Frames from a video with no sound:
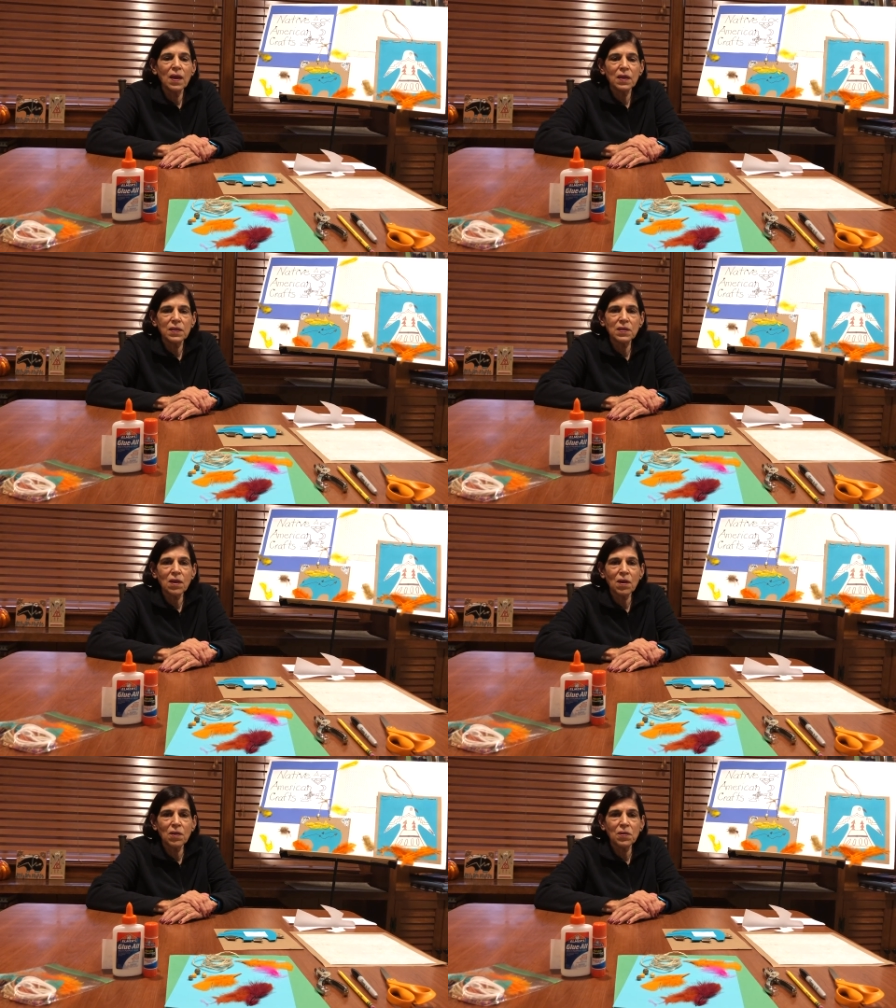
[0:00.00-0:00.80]

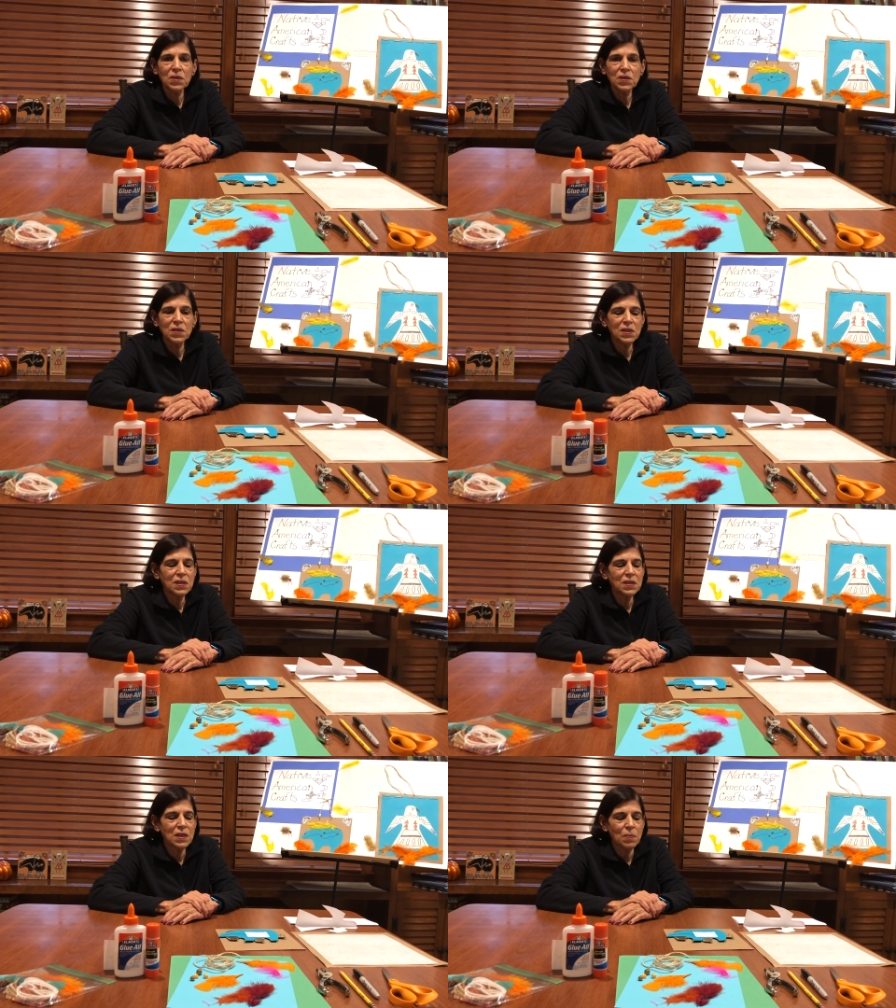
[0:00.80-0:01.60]
So just
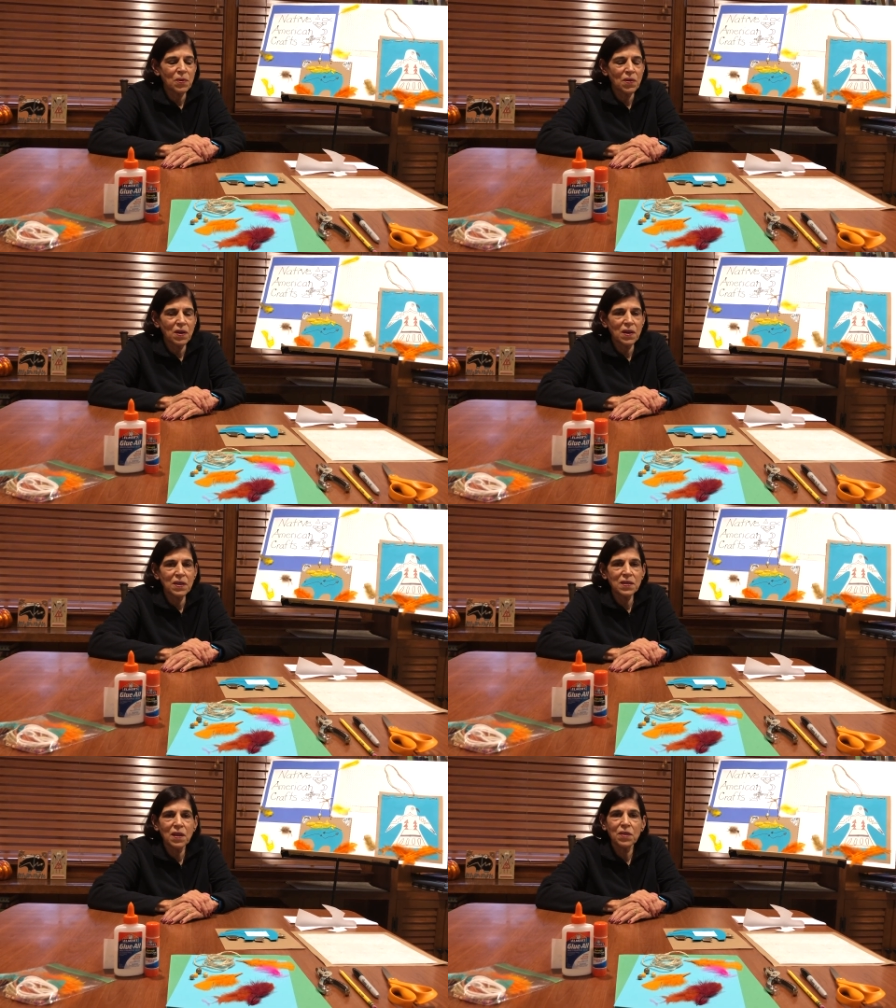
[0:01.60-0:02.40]
to summarize,